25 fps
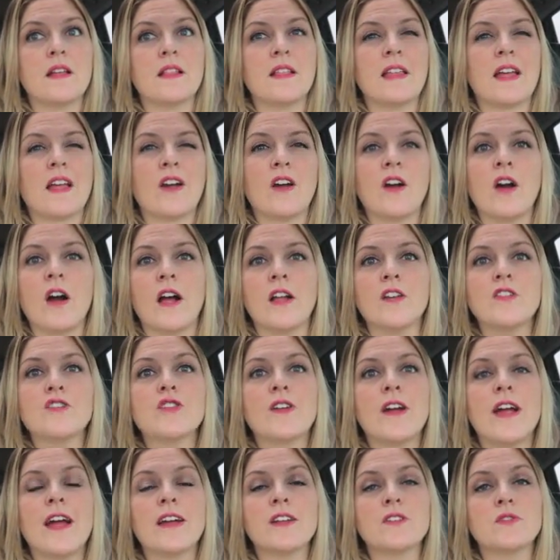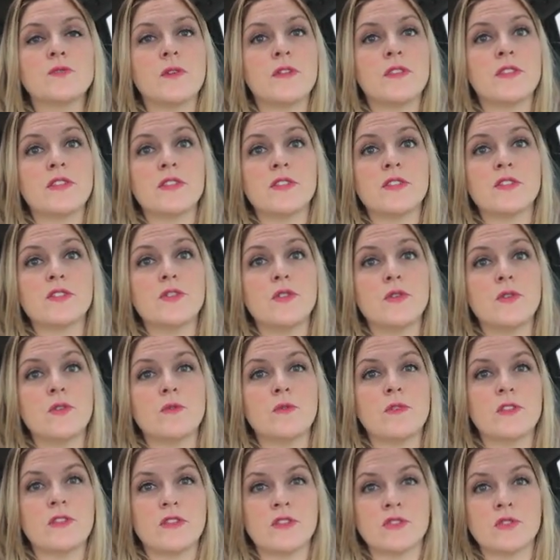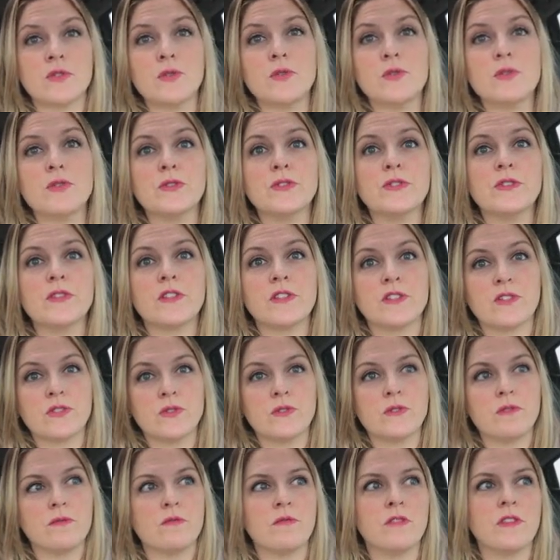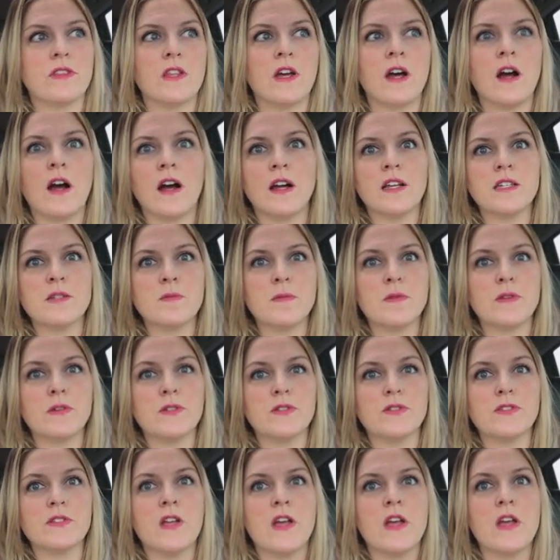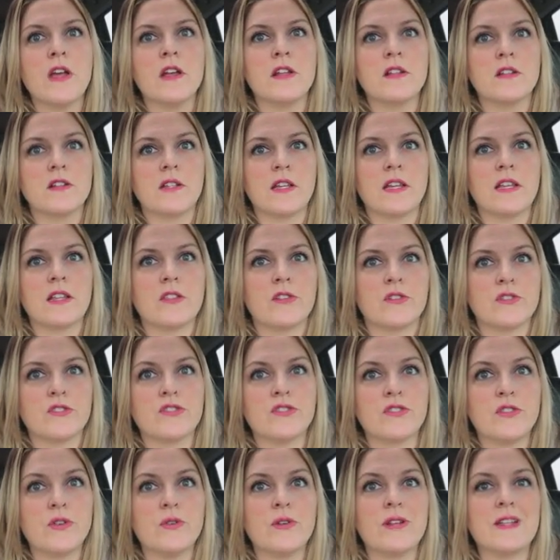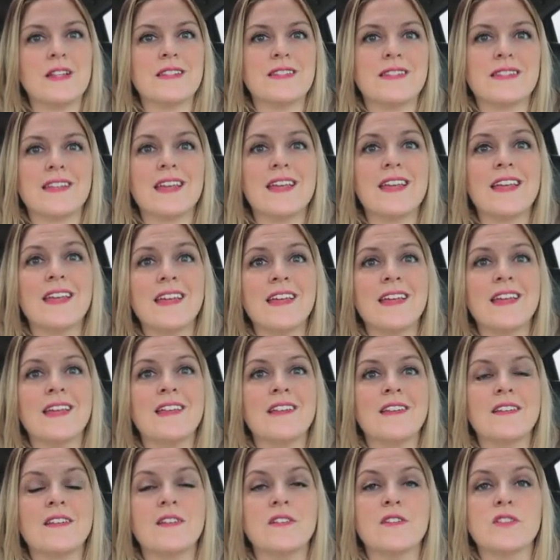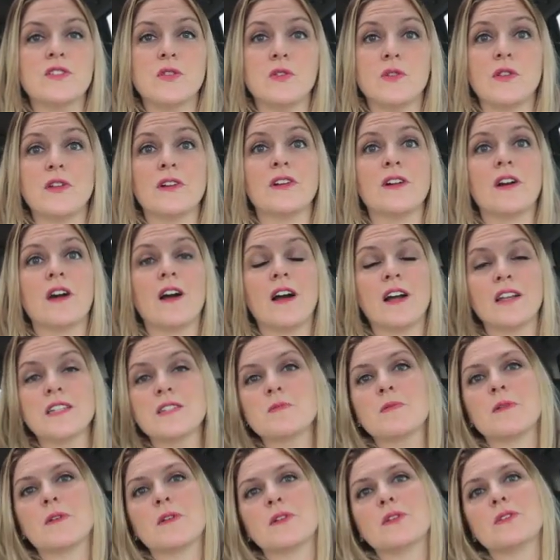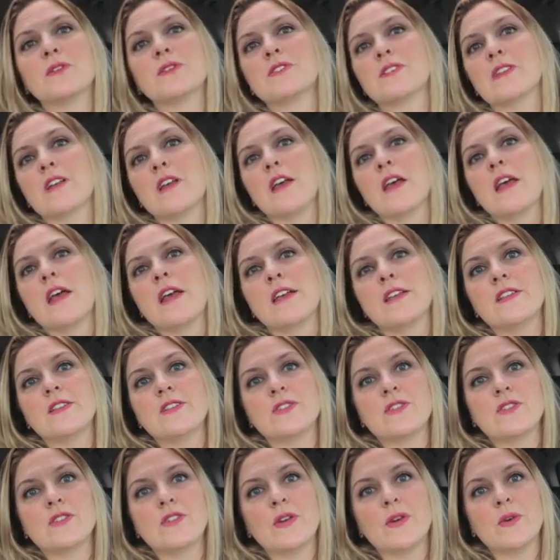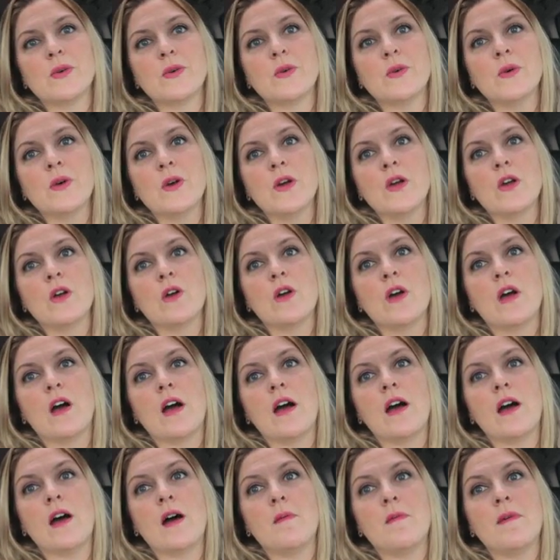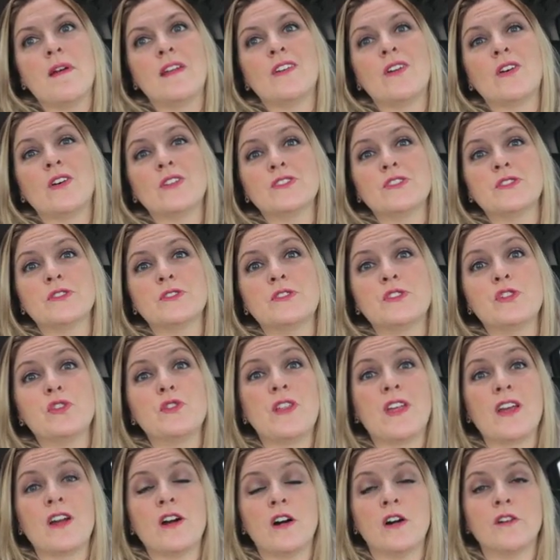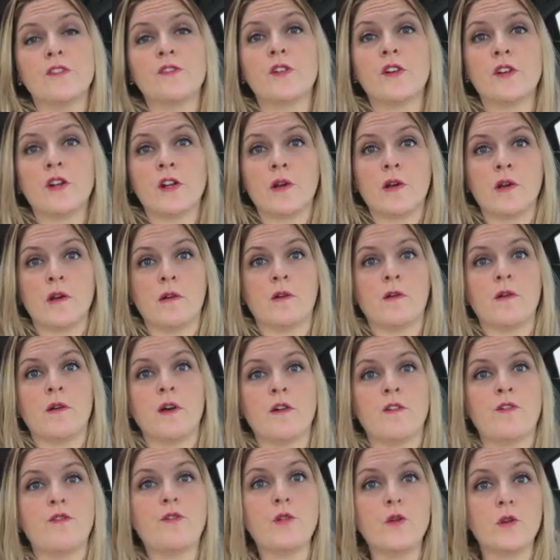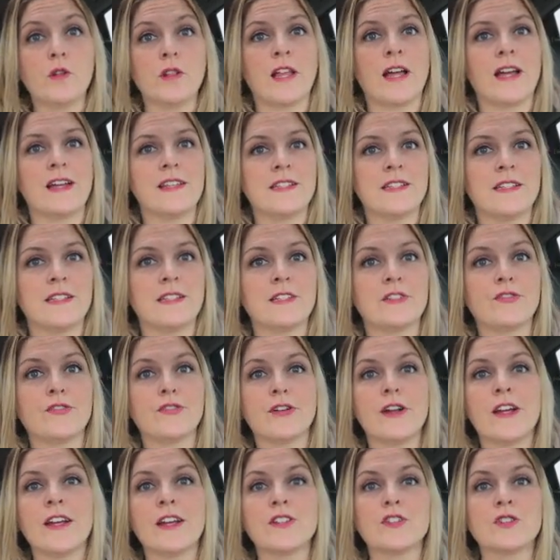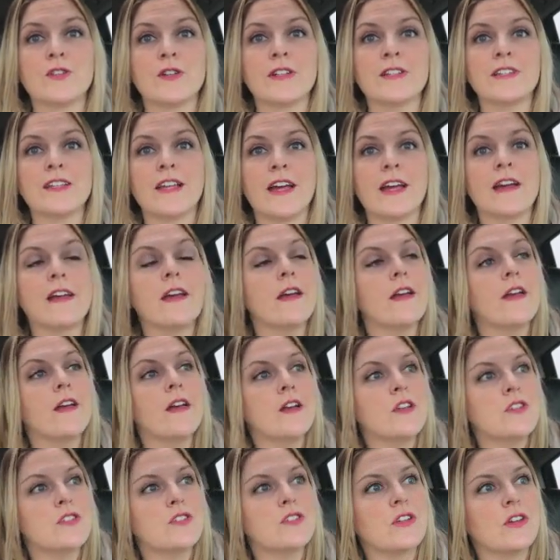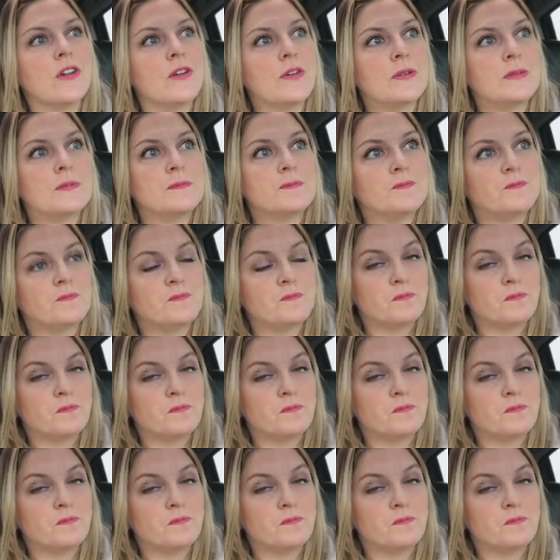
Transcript: like contracts with stu with school, the, with the hospitals to get their students into their hospitals. And so, um, and also too, they offered a, a full license for x-ray tech. So